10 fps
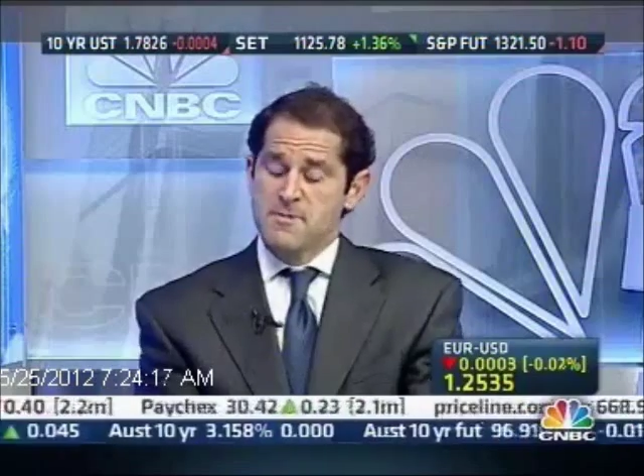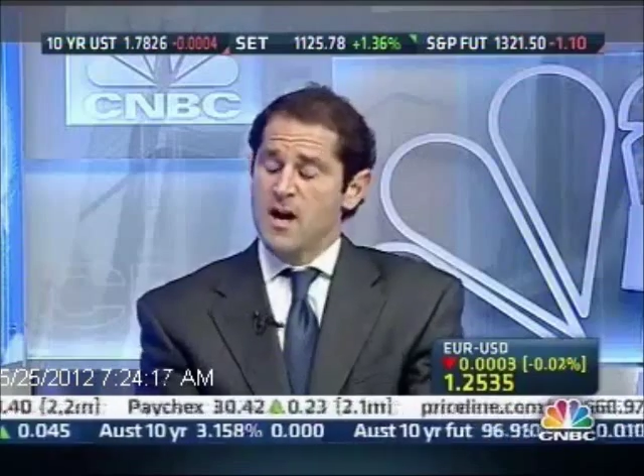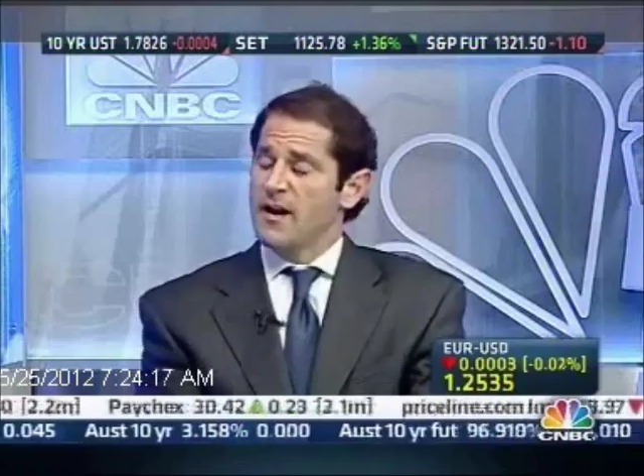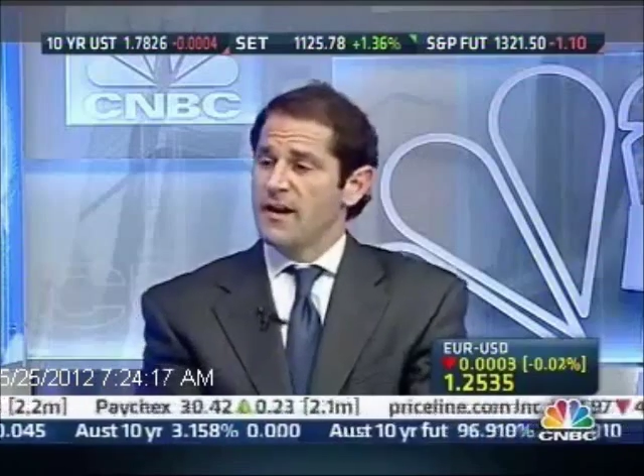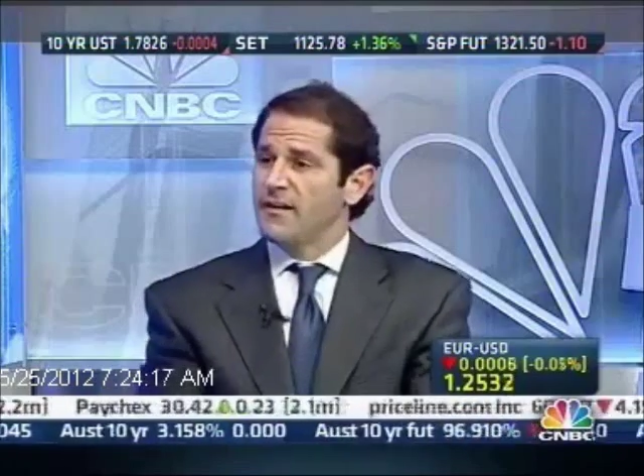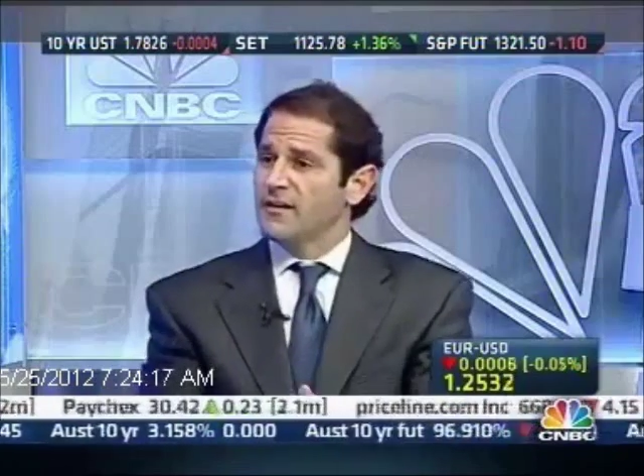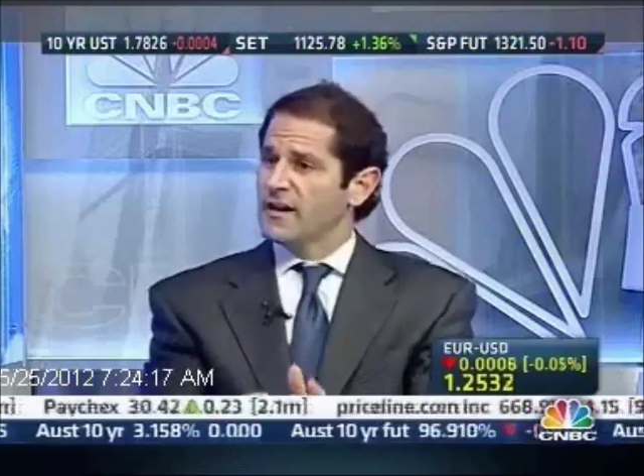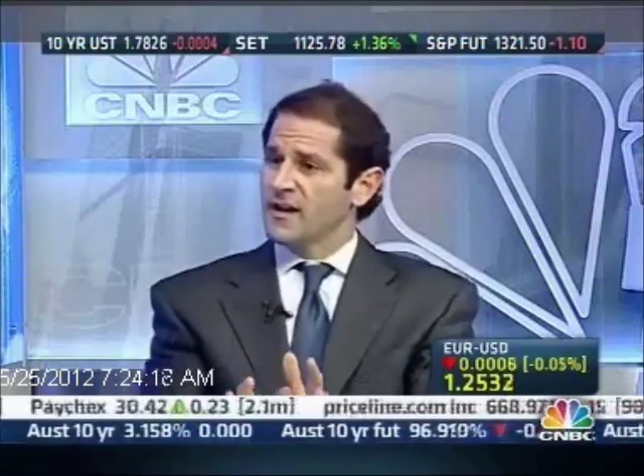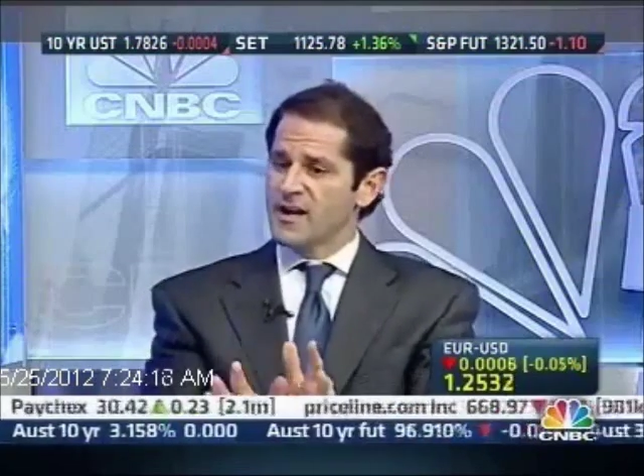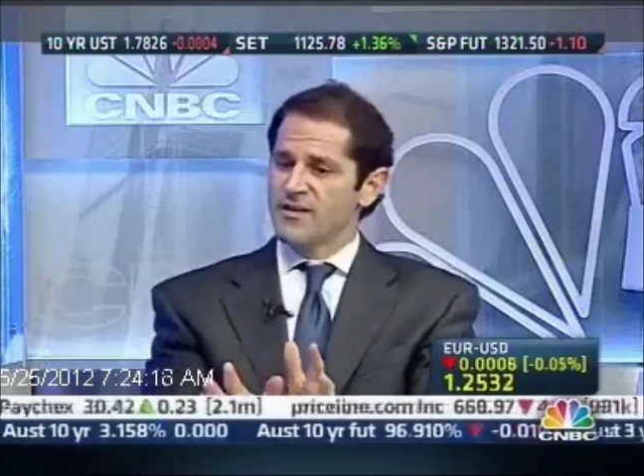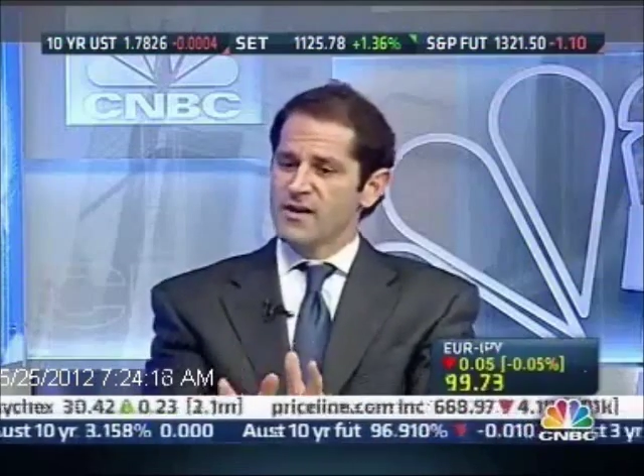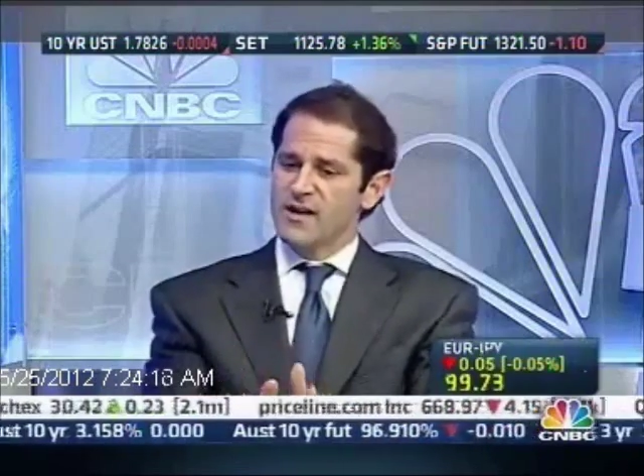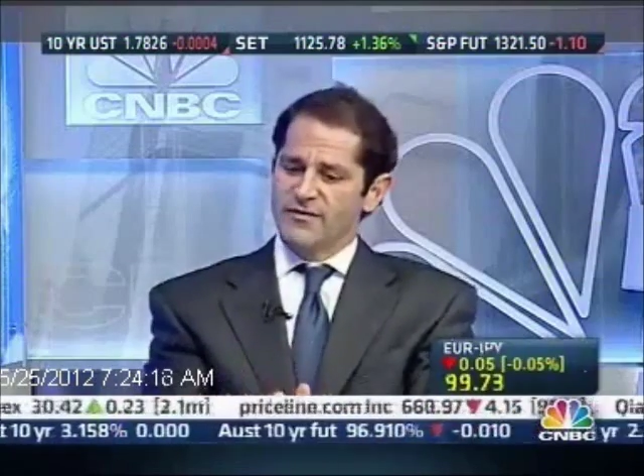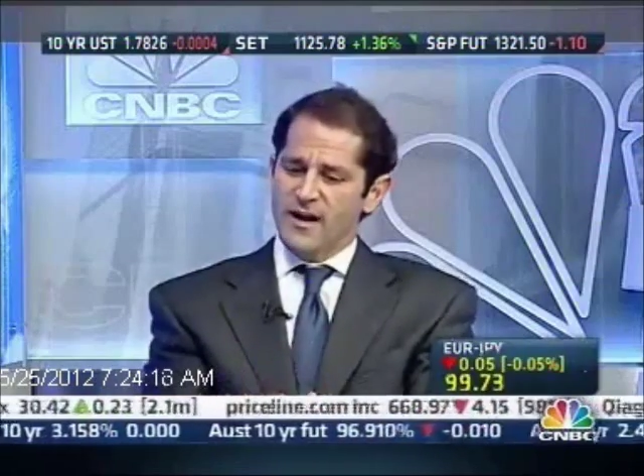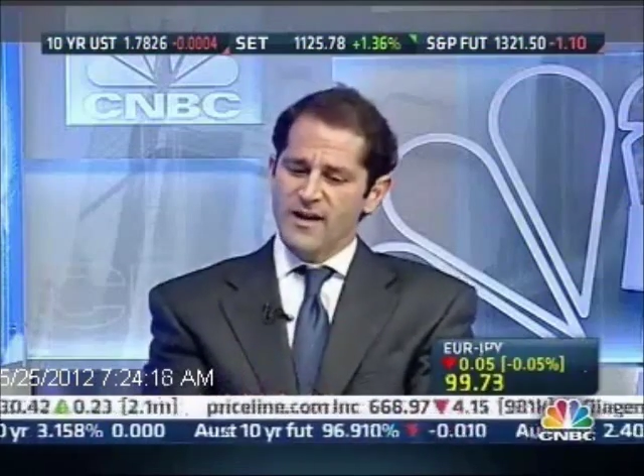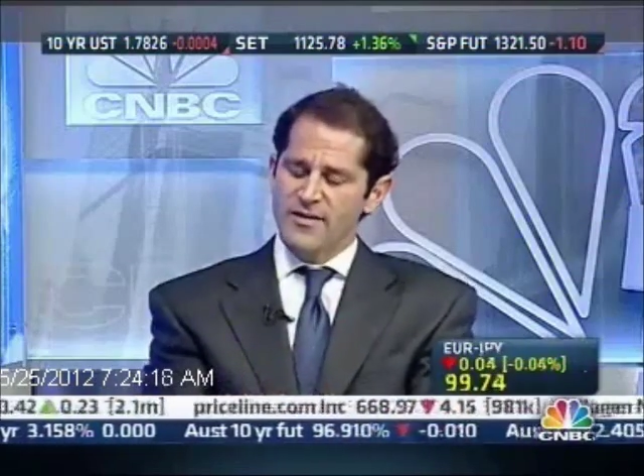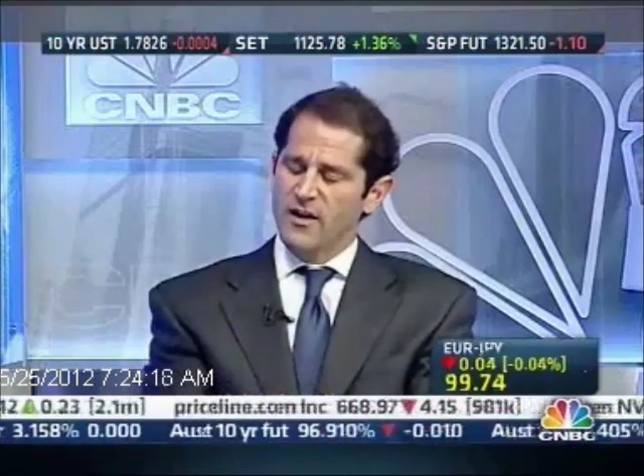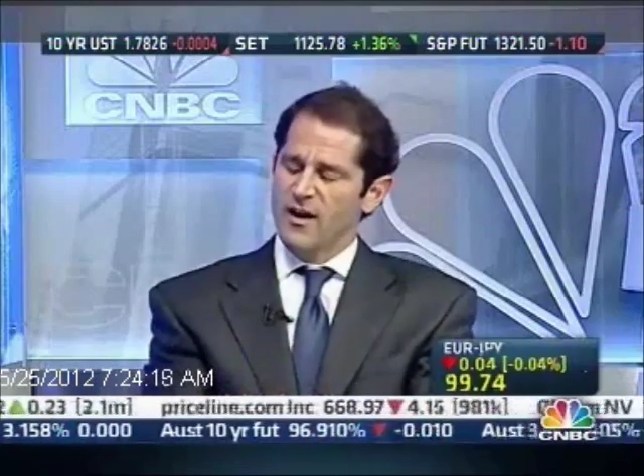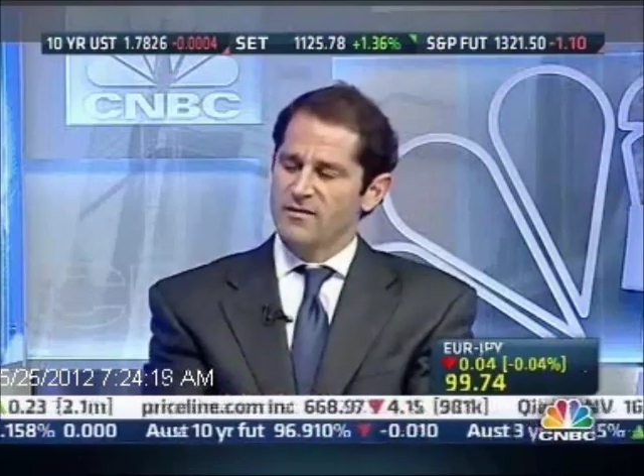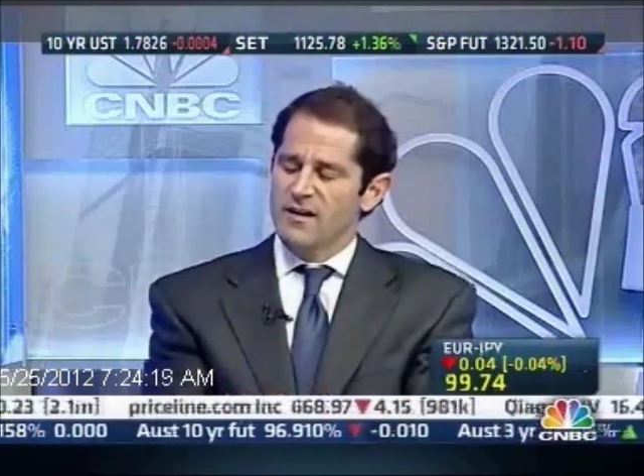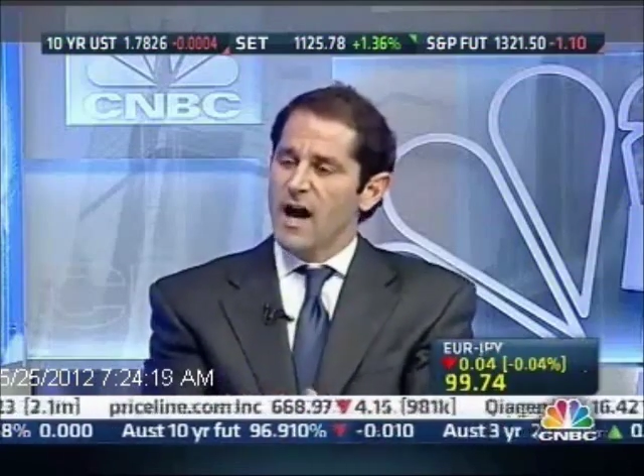No, and again, if I thought,